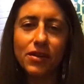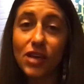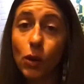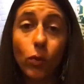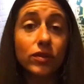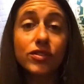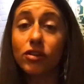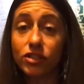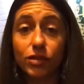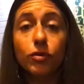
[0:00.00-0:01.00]
they will
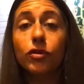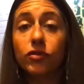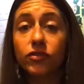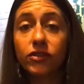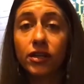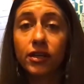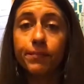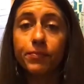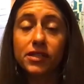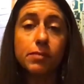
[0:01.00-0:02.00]
start to move.
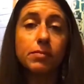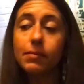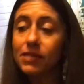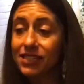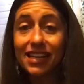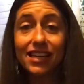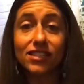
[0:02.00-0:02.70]
Sometimes I set a